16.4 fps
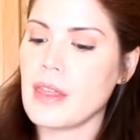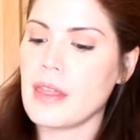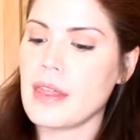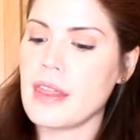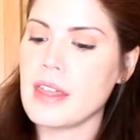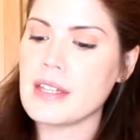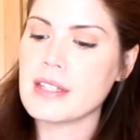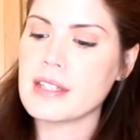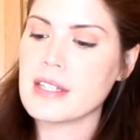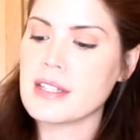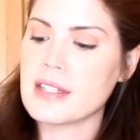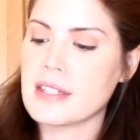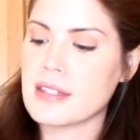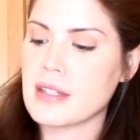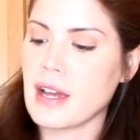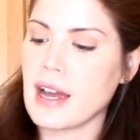this
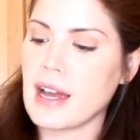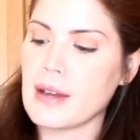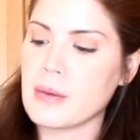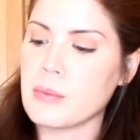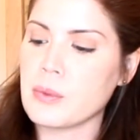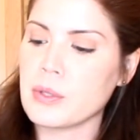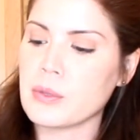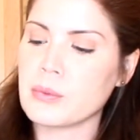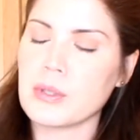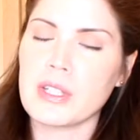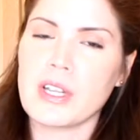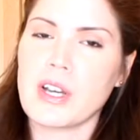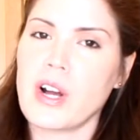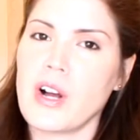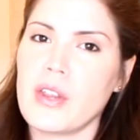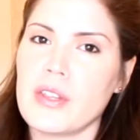is, I wouldn't really
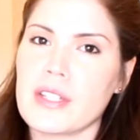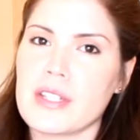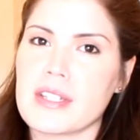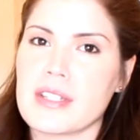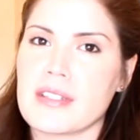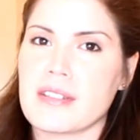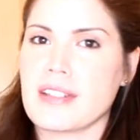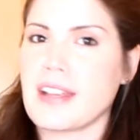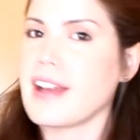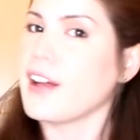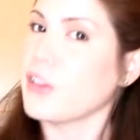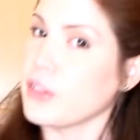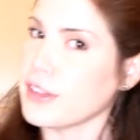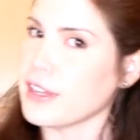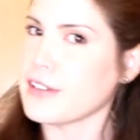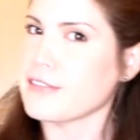call this
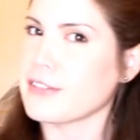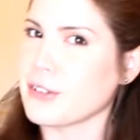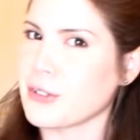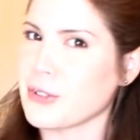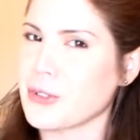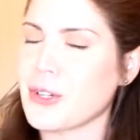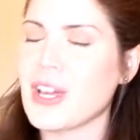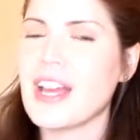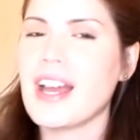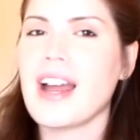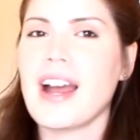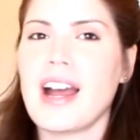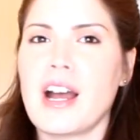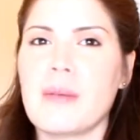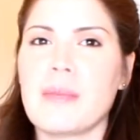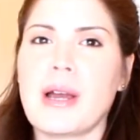healthy food.
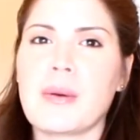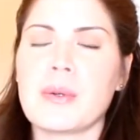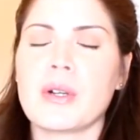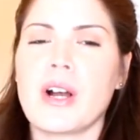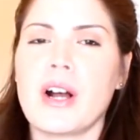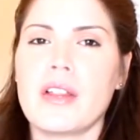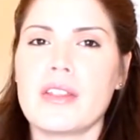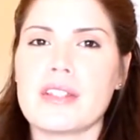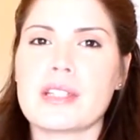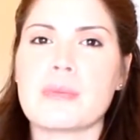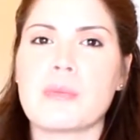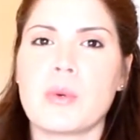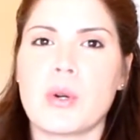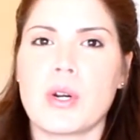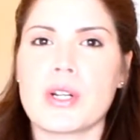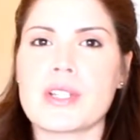I would call this
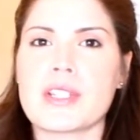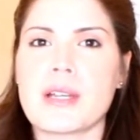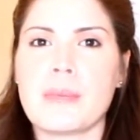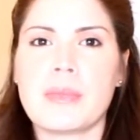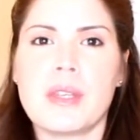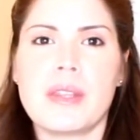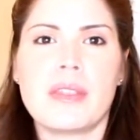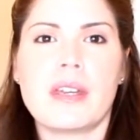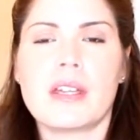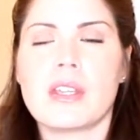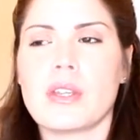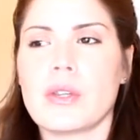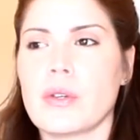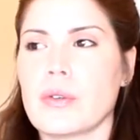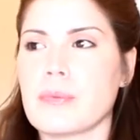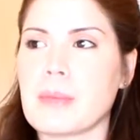more something that
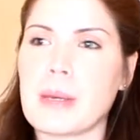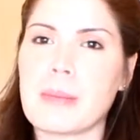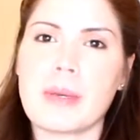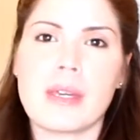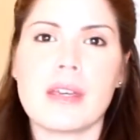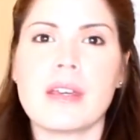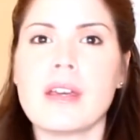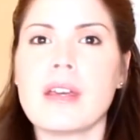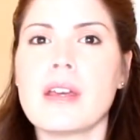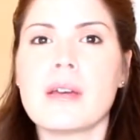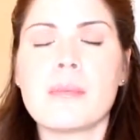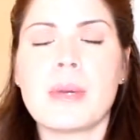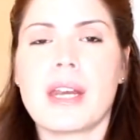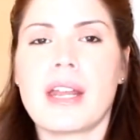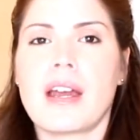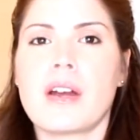you've maybe
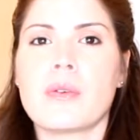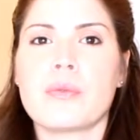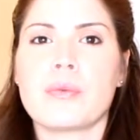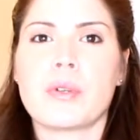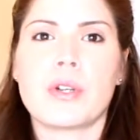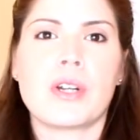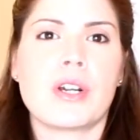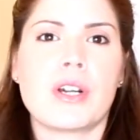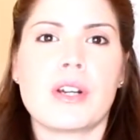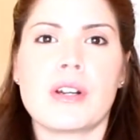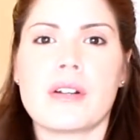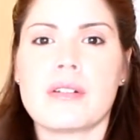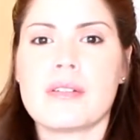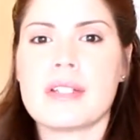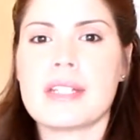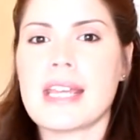been out
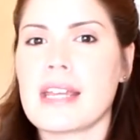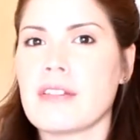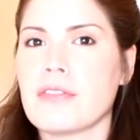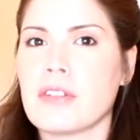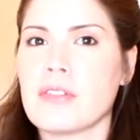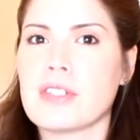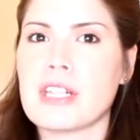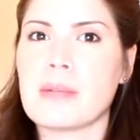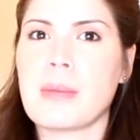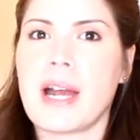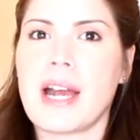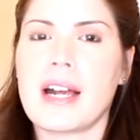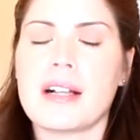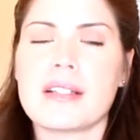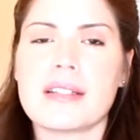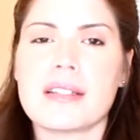for 10-15
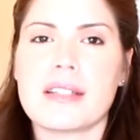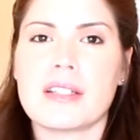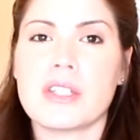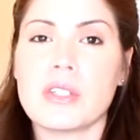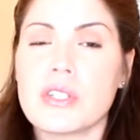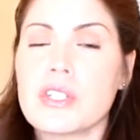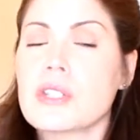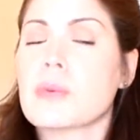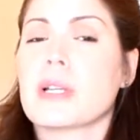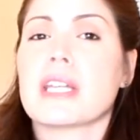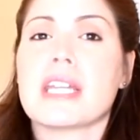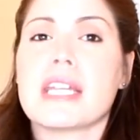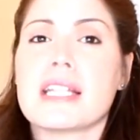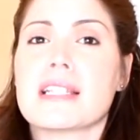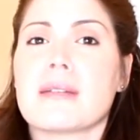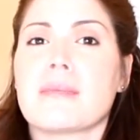miles and you just want to
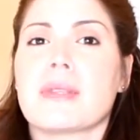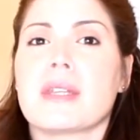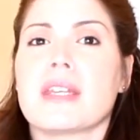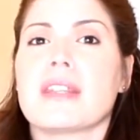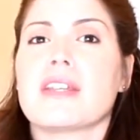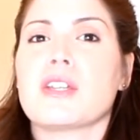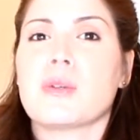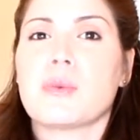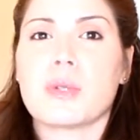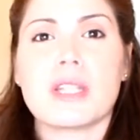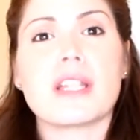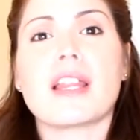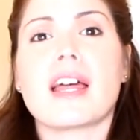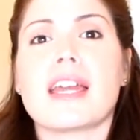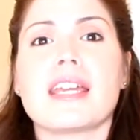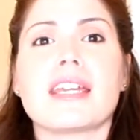eat something that you really
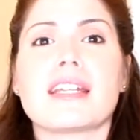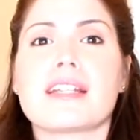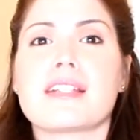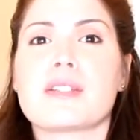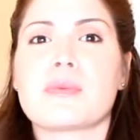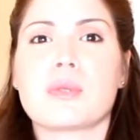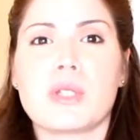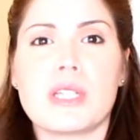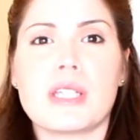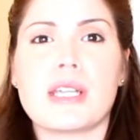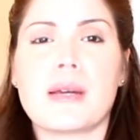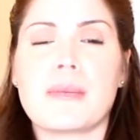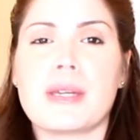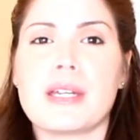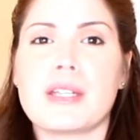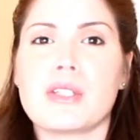like and is really
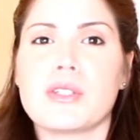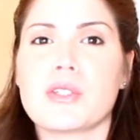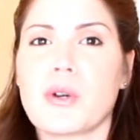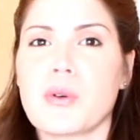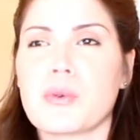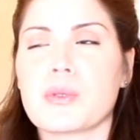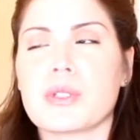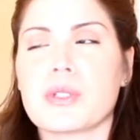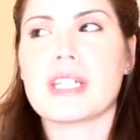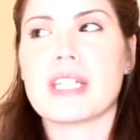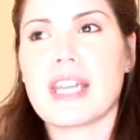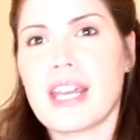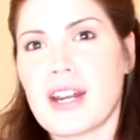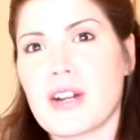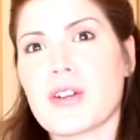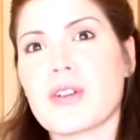yummy, and you don't
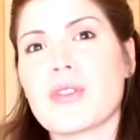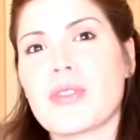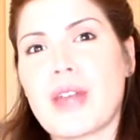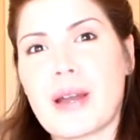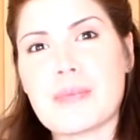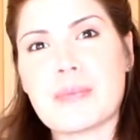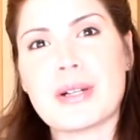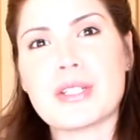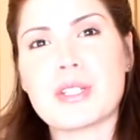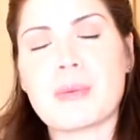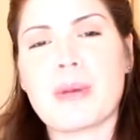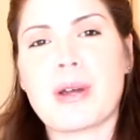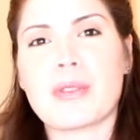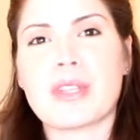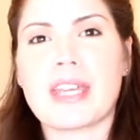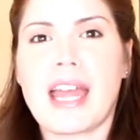care that much
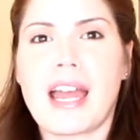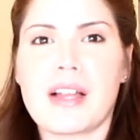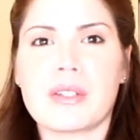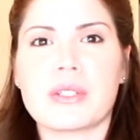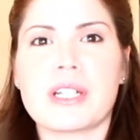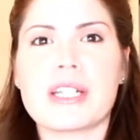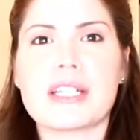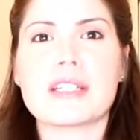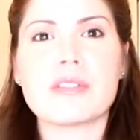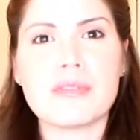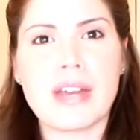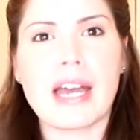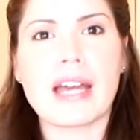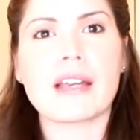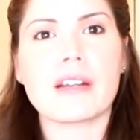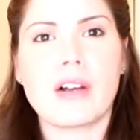about the calories and
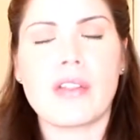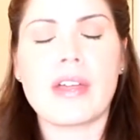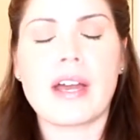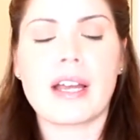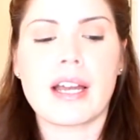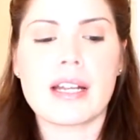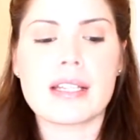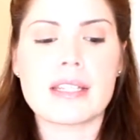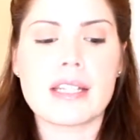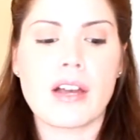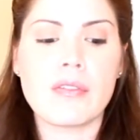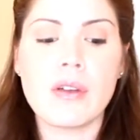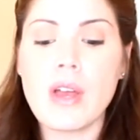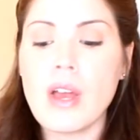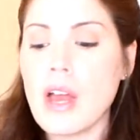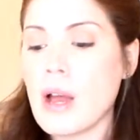fat and all that kind of stuff.
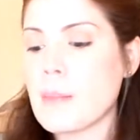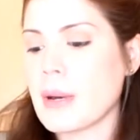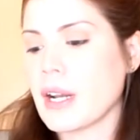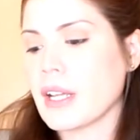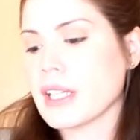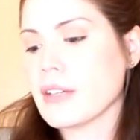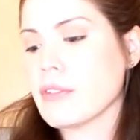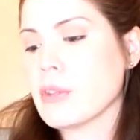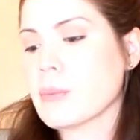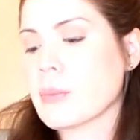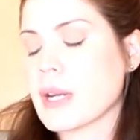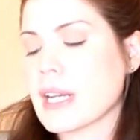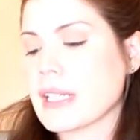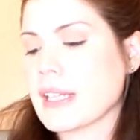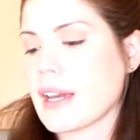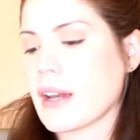But I'll give you the
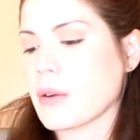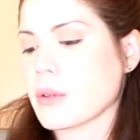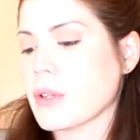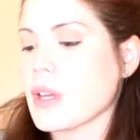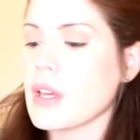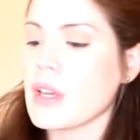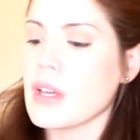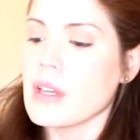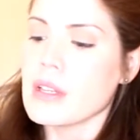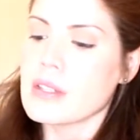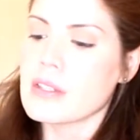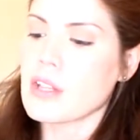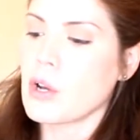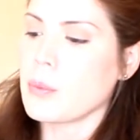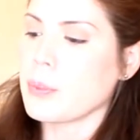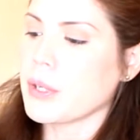breakdown.
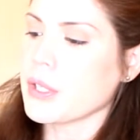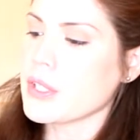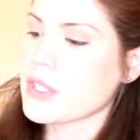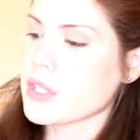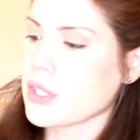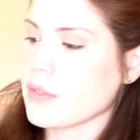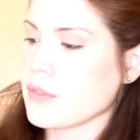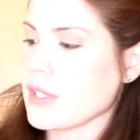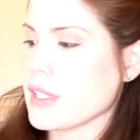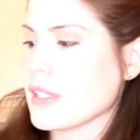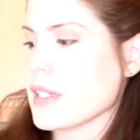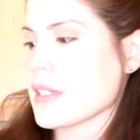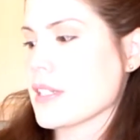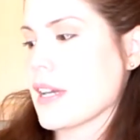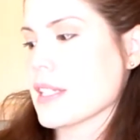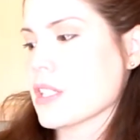So per serving,
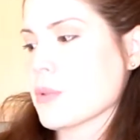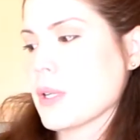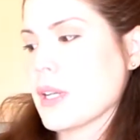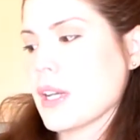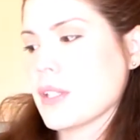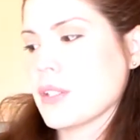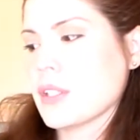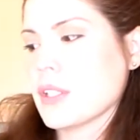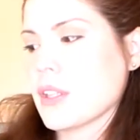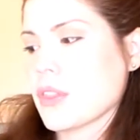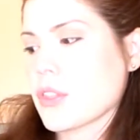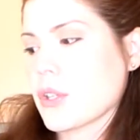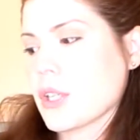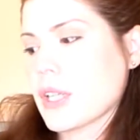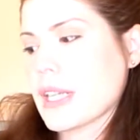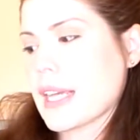this has
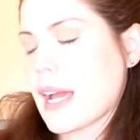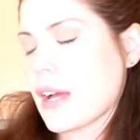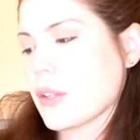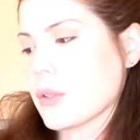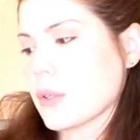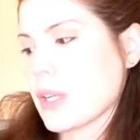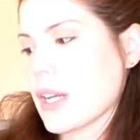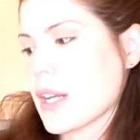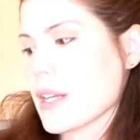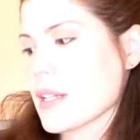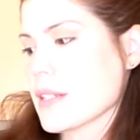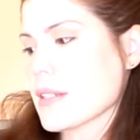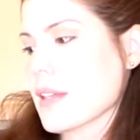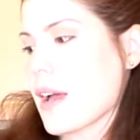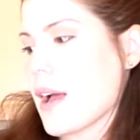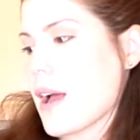330
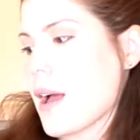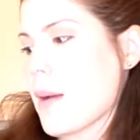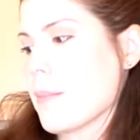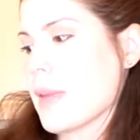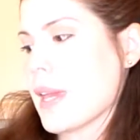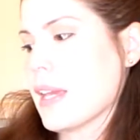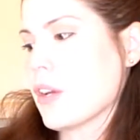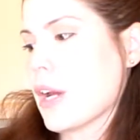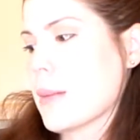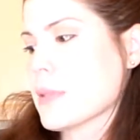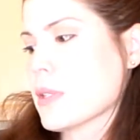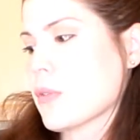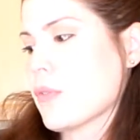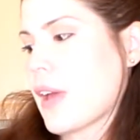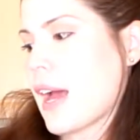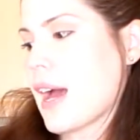calories, 8 grams
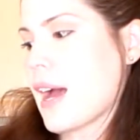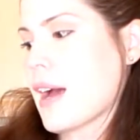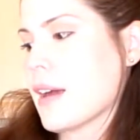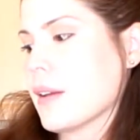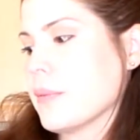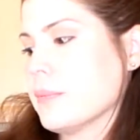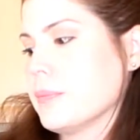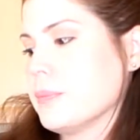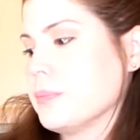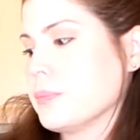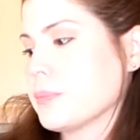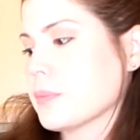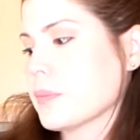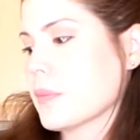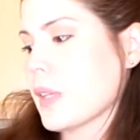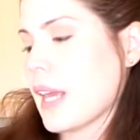of fat,
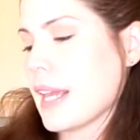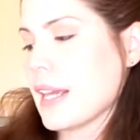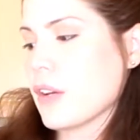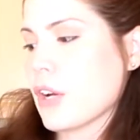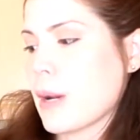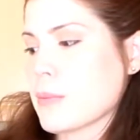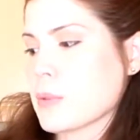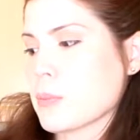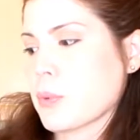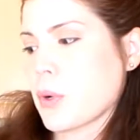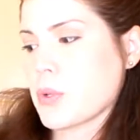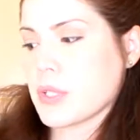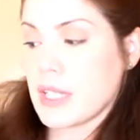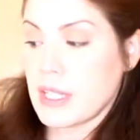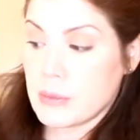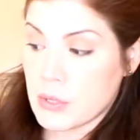8 grams of
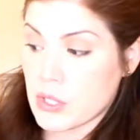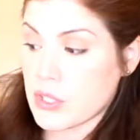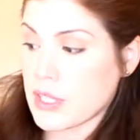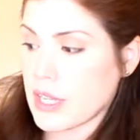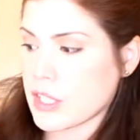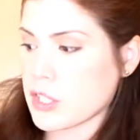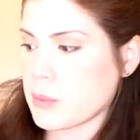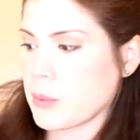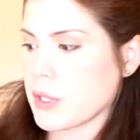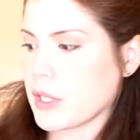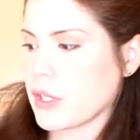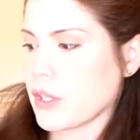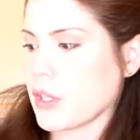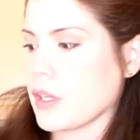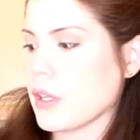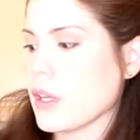protein, which is actually pretty
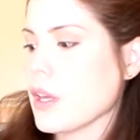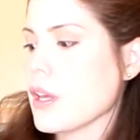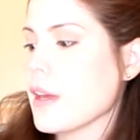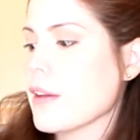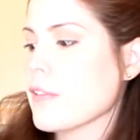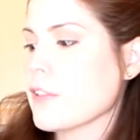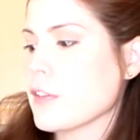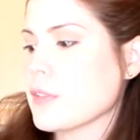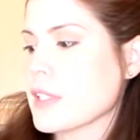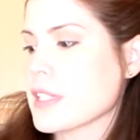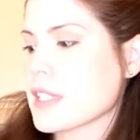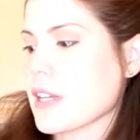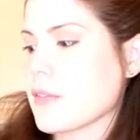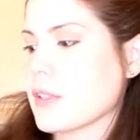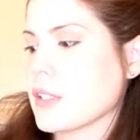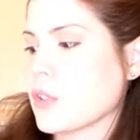good,
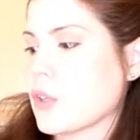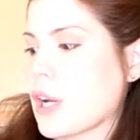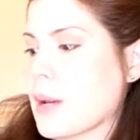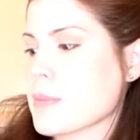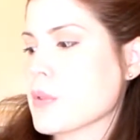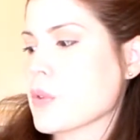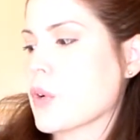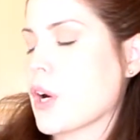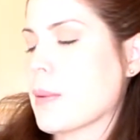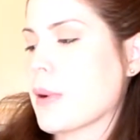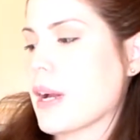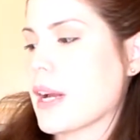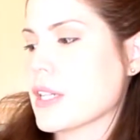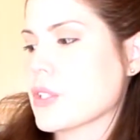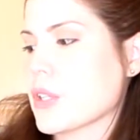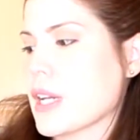57 grams of
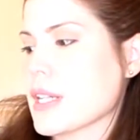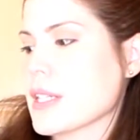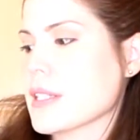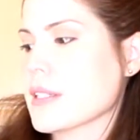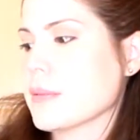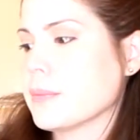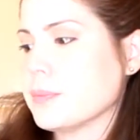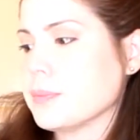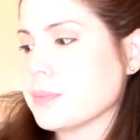carbohydrates.